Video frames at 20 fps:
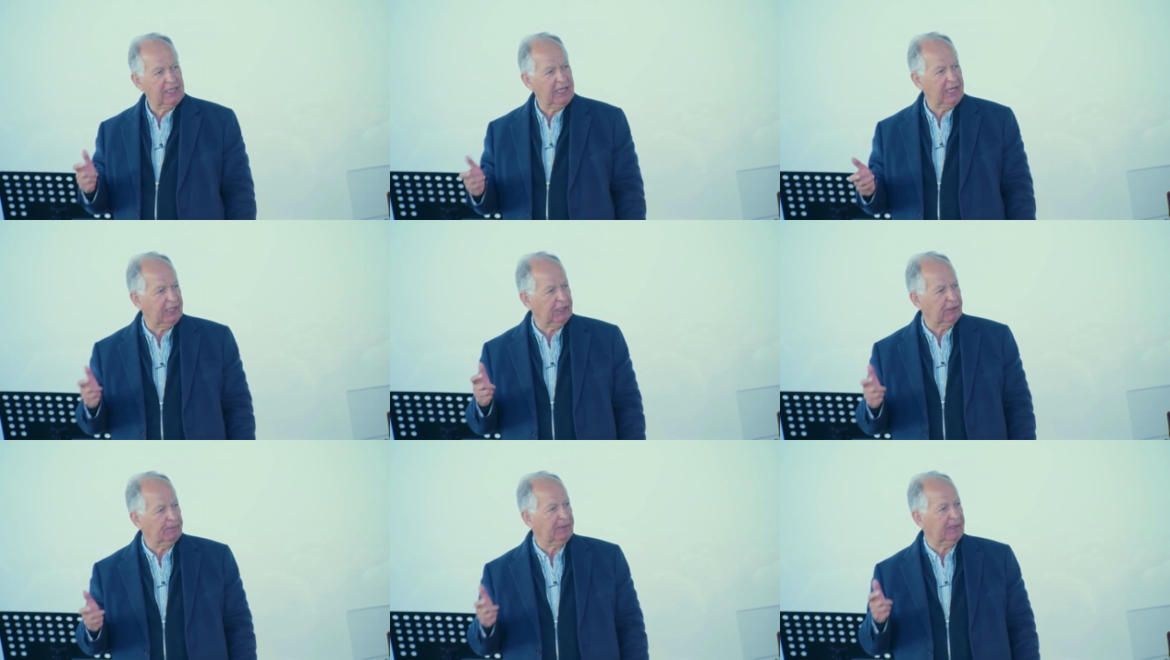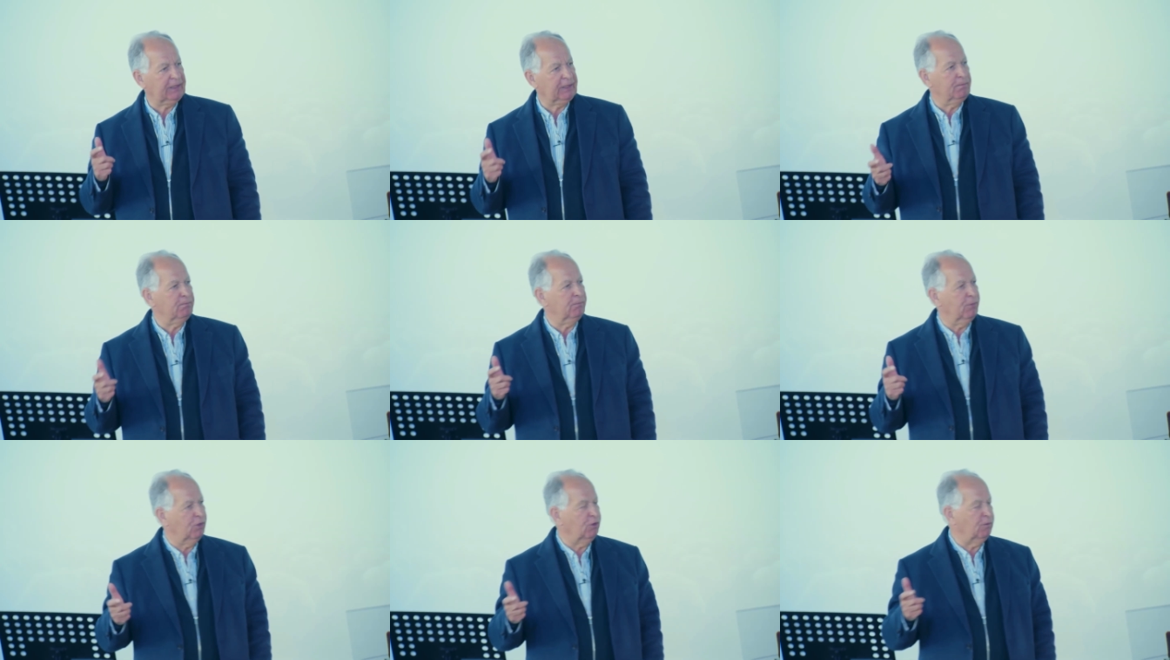turn up at
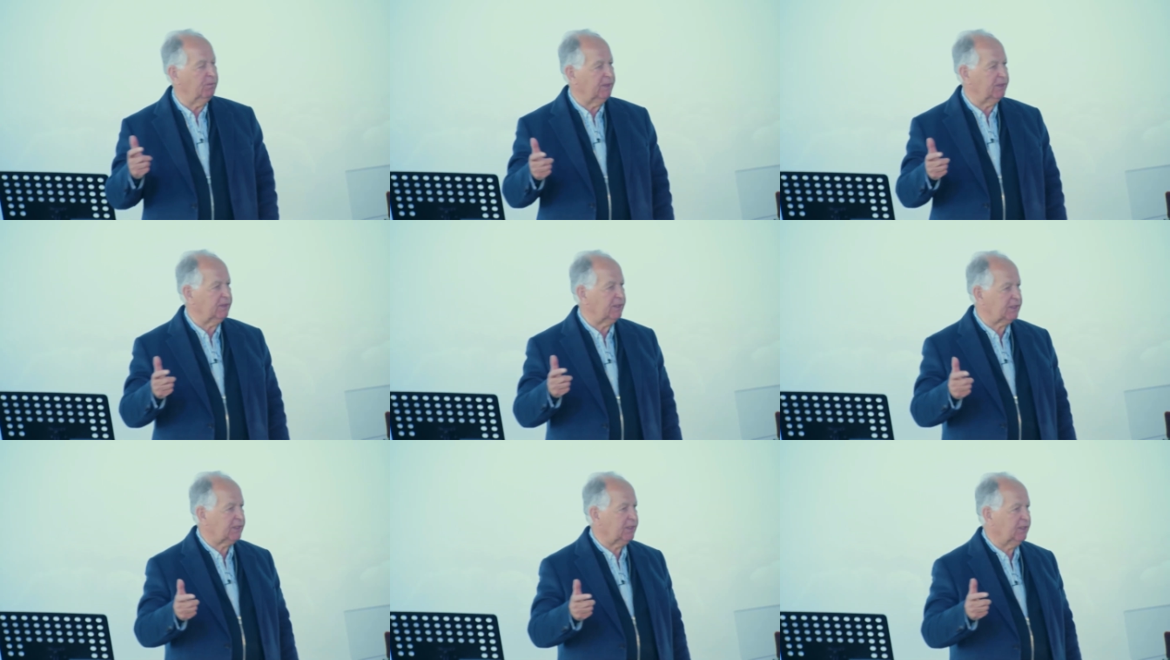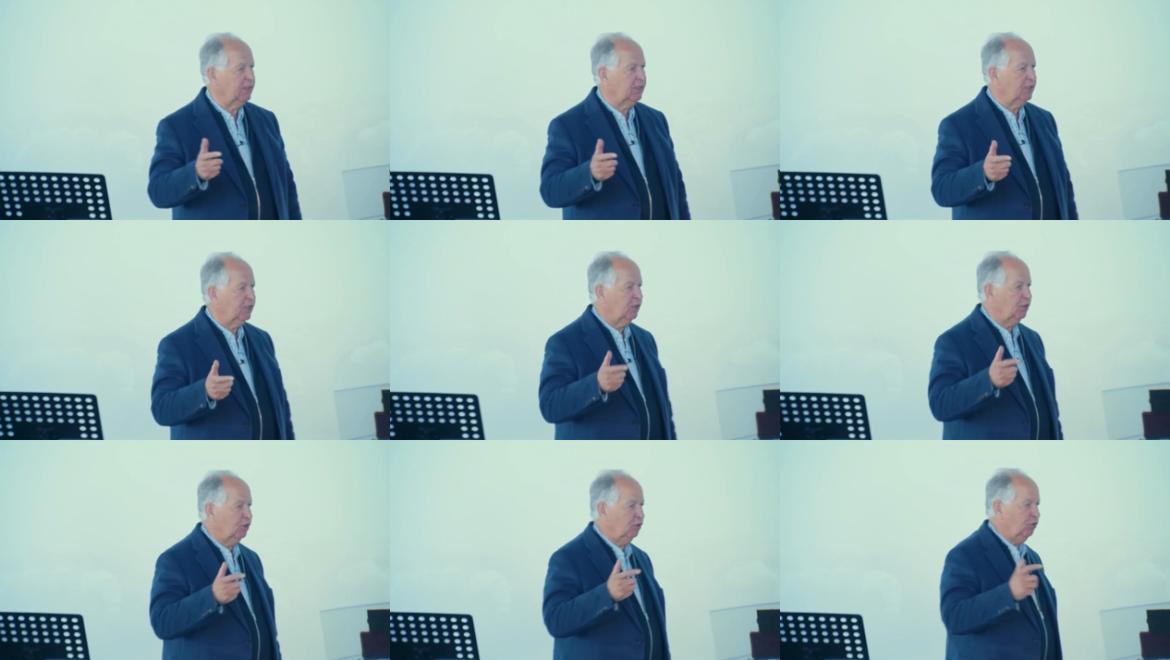a moment's
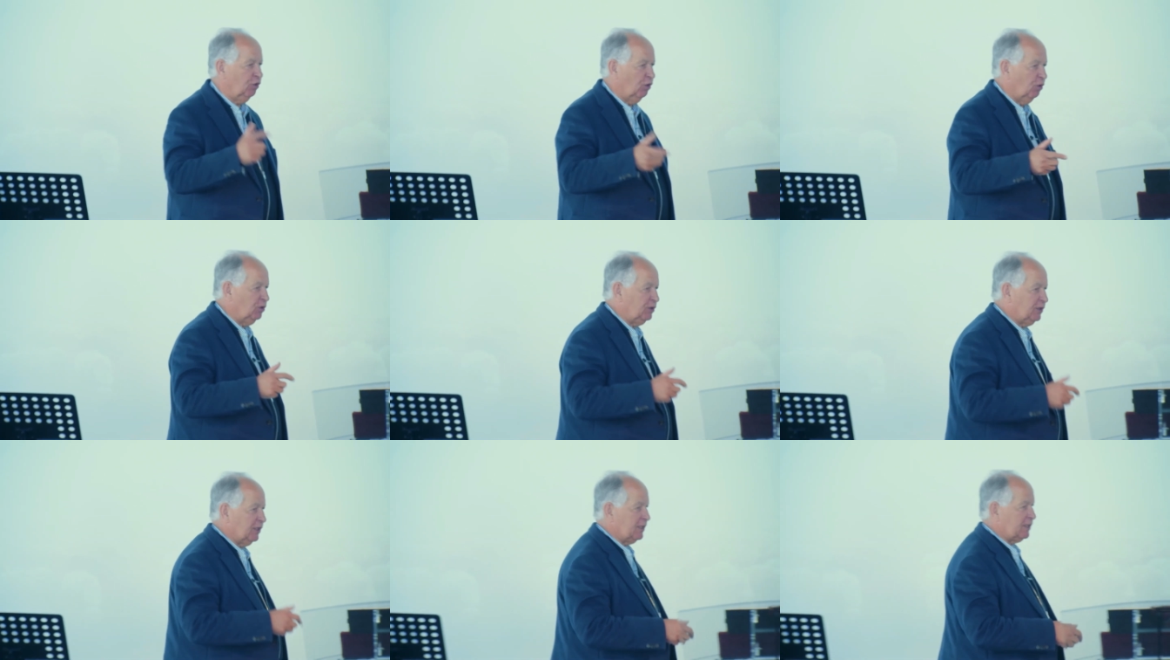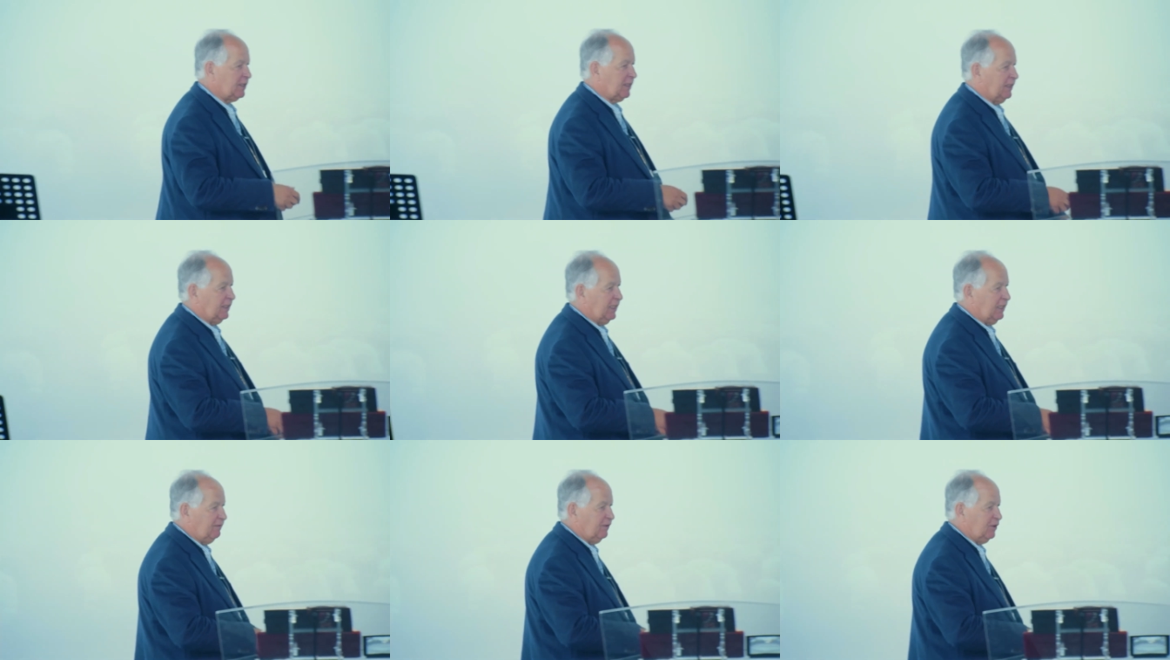notice
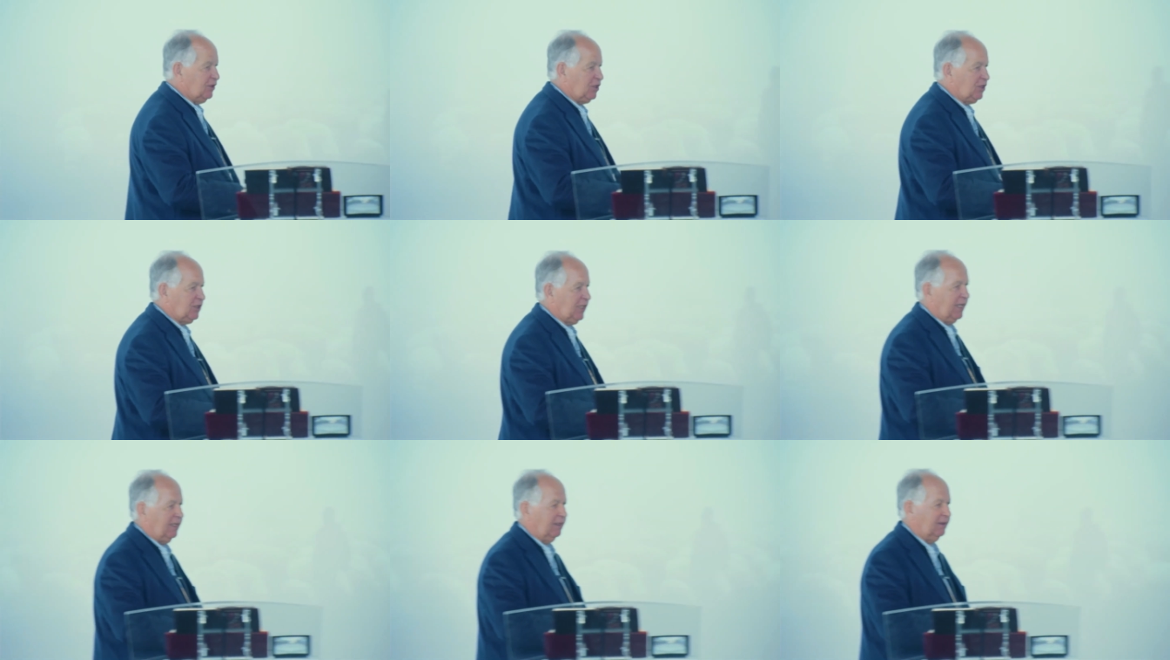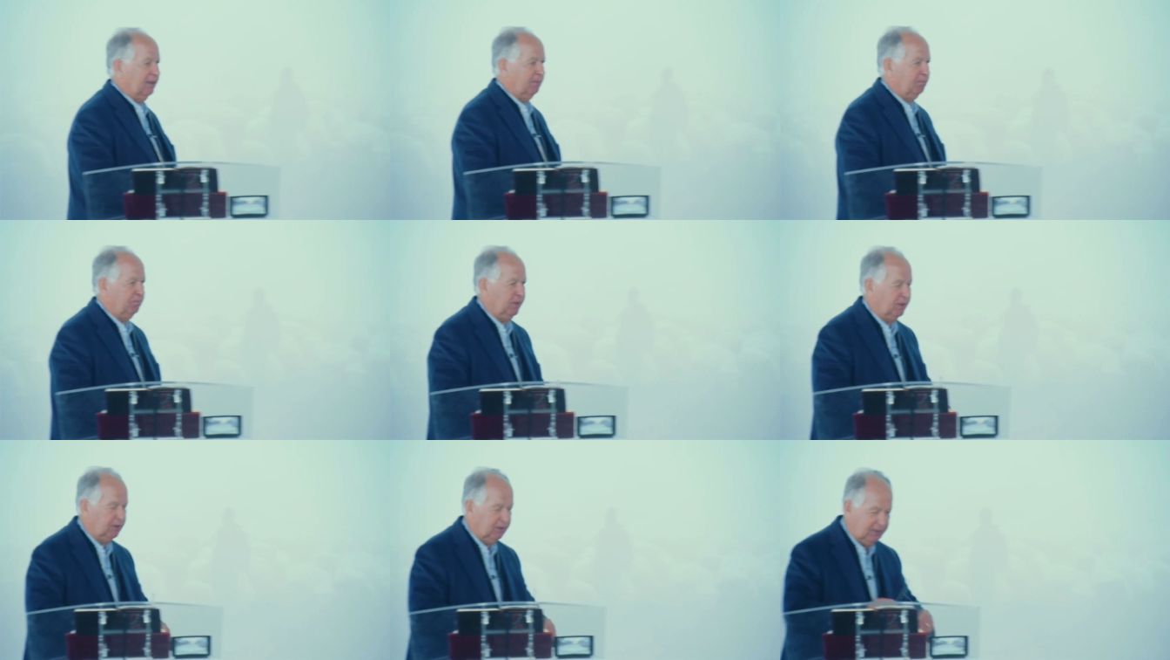and even shake the
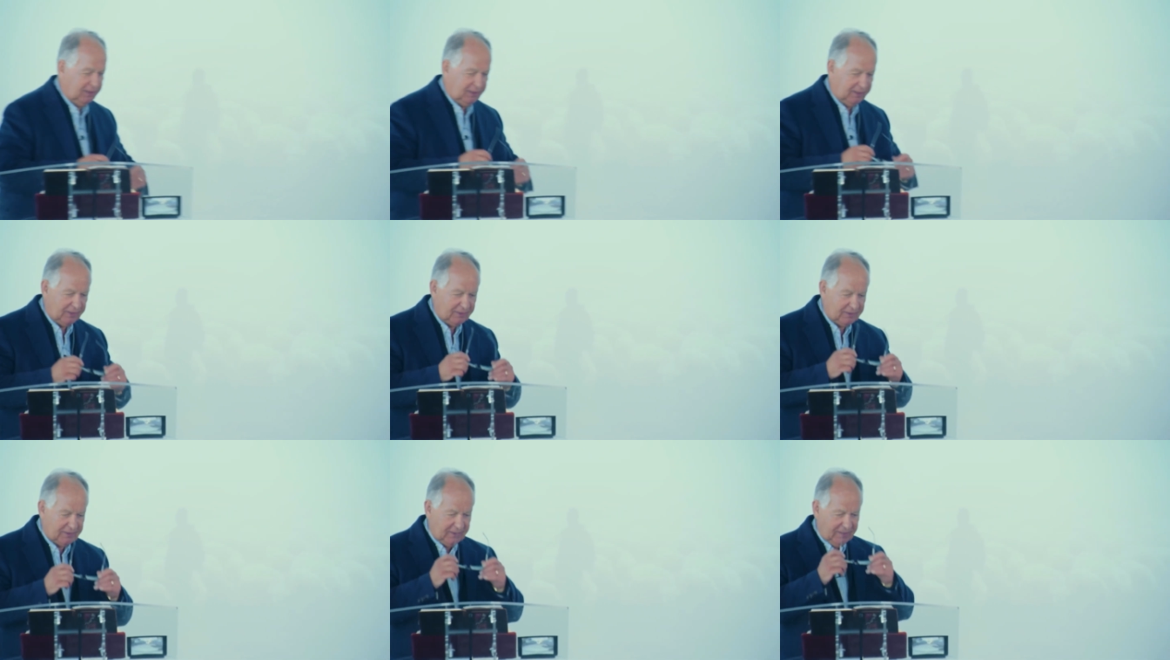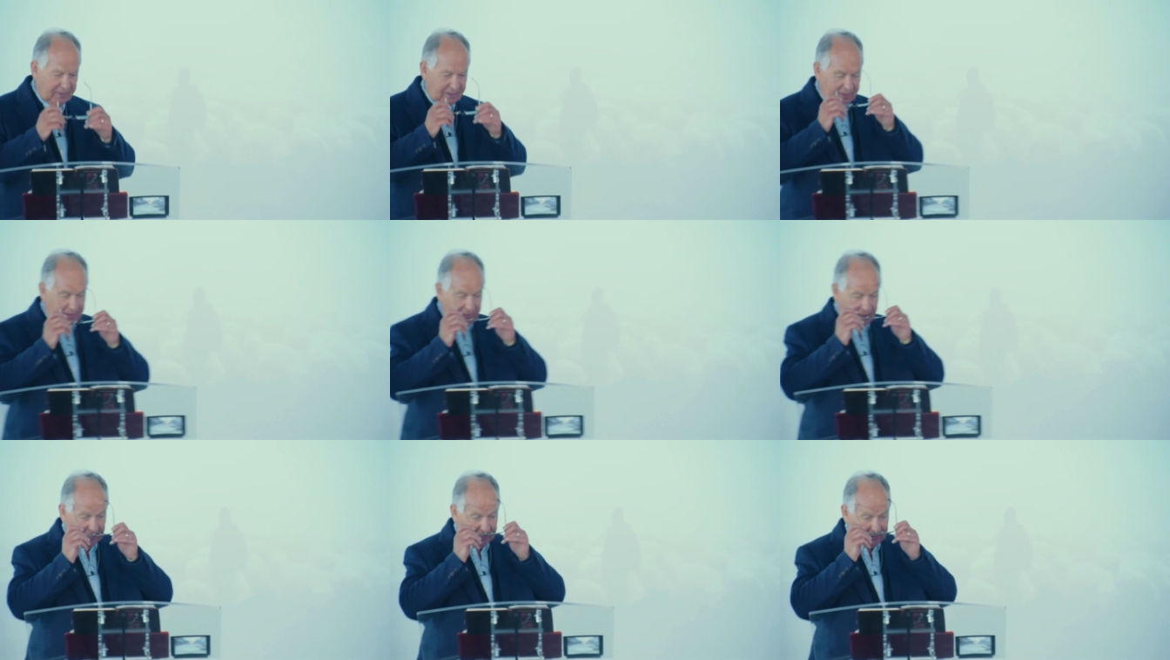buildings
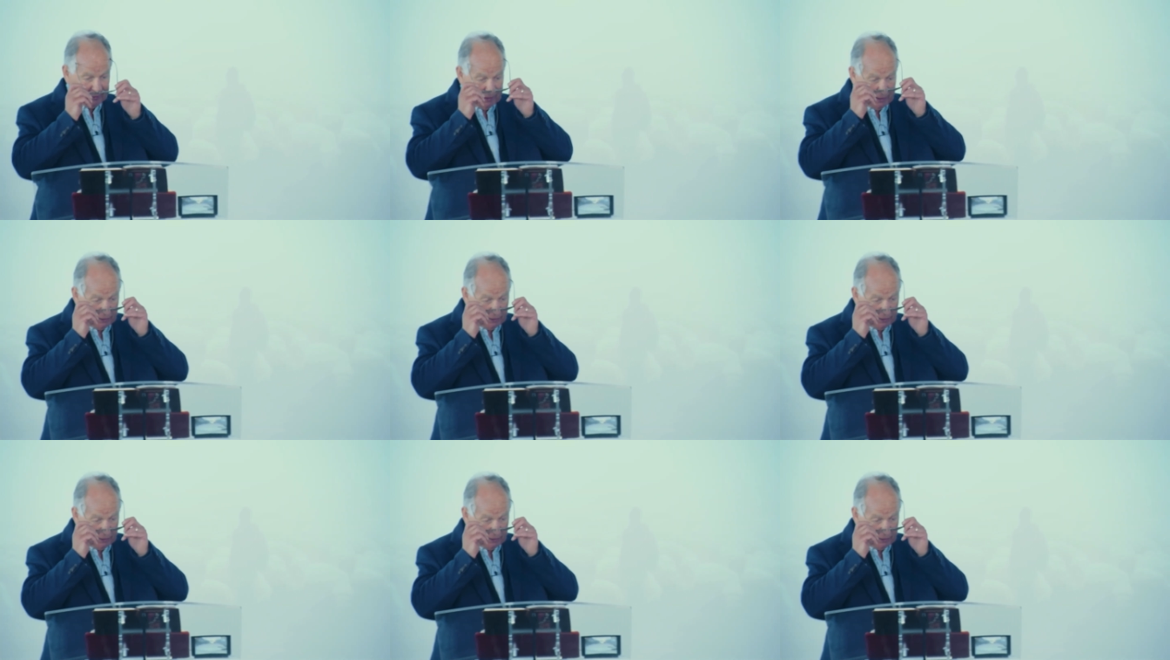and